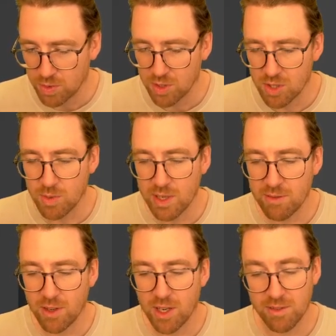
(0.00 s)

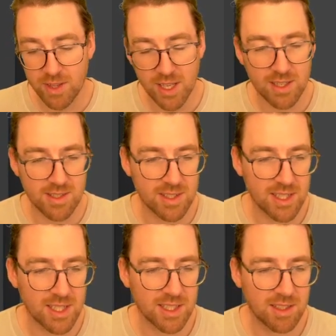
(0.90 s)
25,000
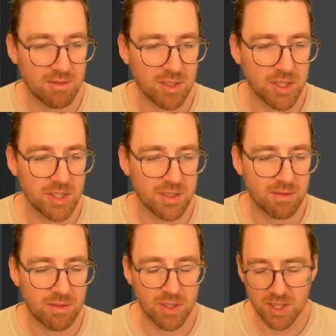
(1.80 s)
nearly
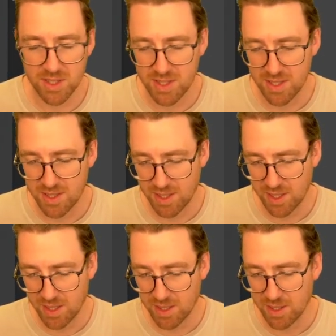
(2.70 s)
vertices in
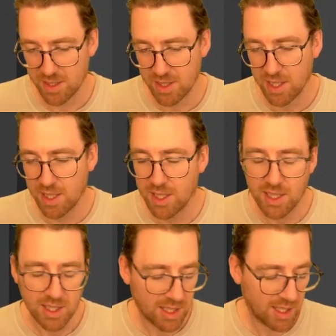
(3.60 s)
here.
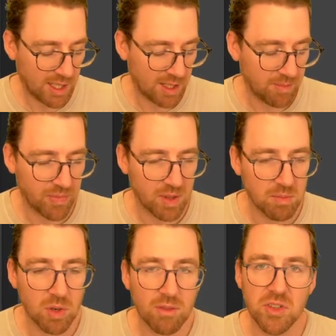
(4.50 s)
The
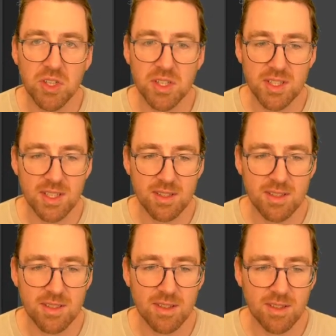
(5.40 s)
more
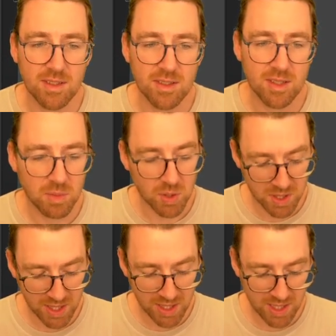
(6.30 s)
vertices, the more
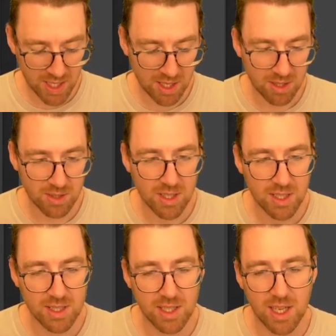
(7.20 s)
detail,
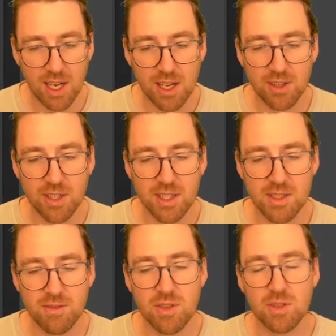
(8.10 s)
the harder it is
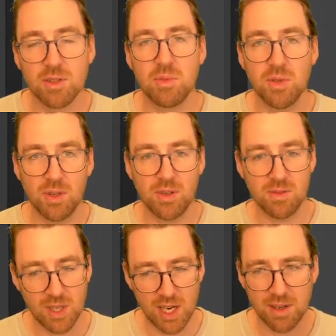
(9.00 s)
for your computer to
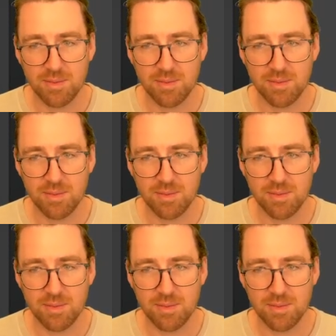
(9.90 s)
run.